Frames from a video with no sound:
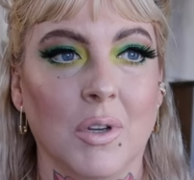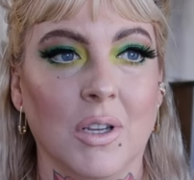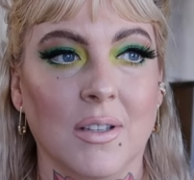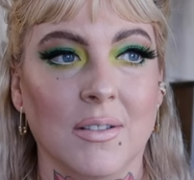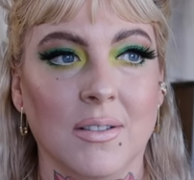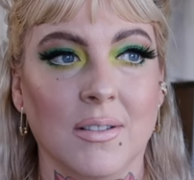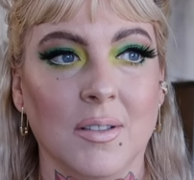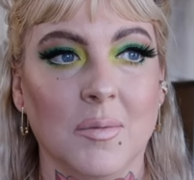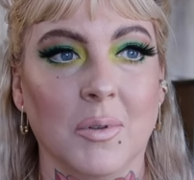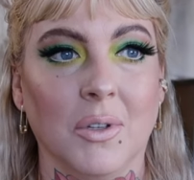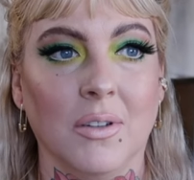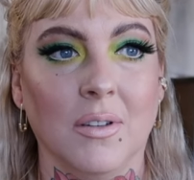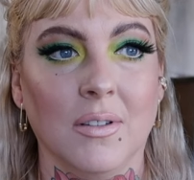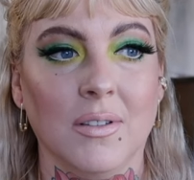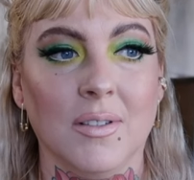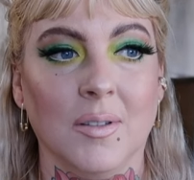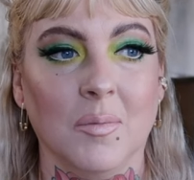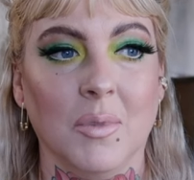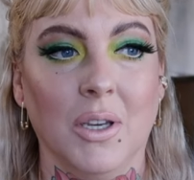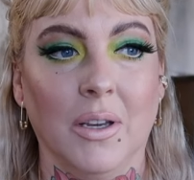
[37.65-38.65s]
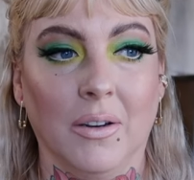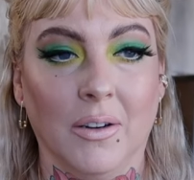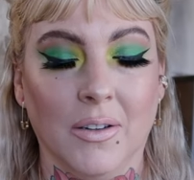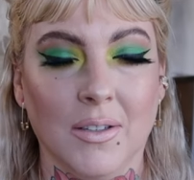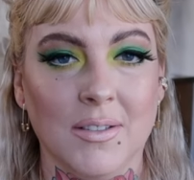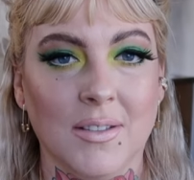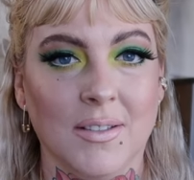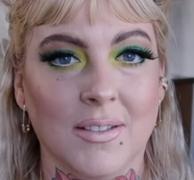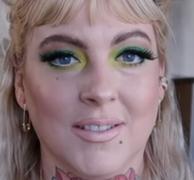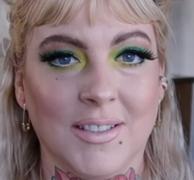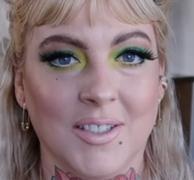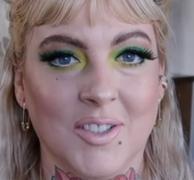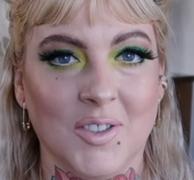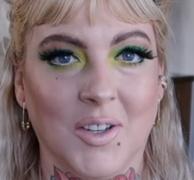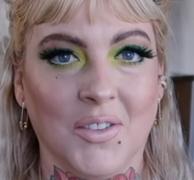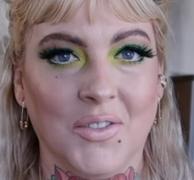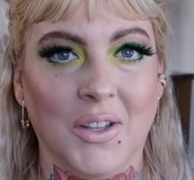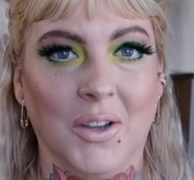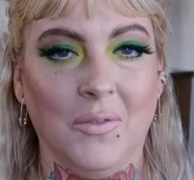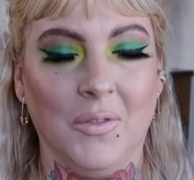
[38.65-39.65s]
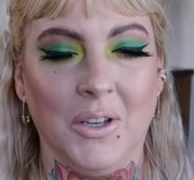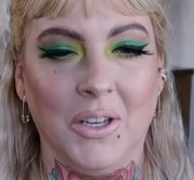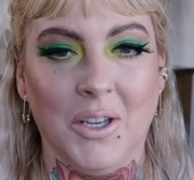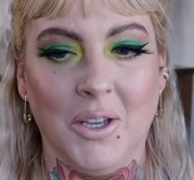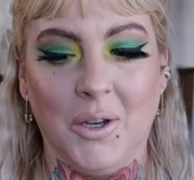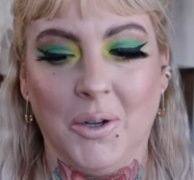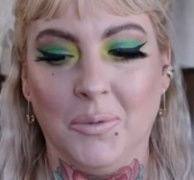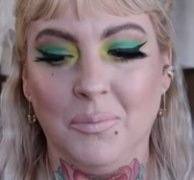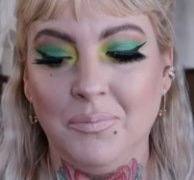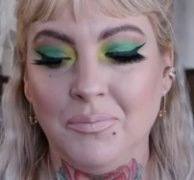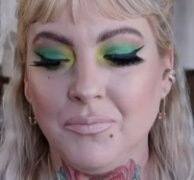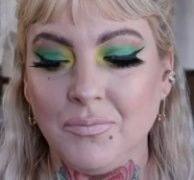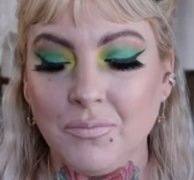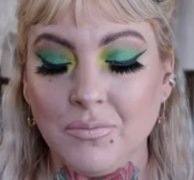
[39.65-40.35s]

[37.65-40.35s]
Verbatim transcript: because it's been some years since I shot that video.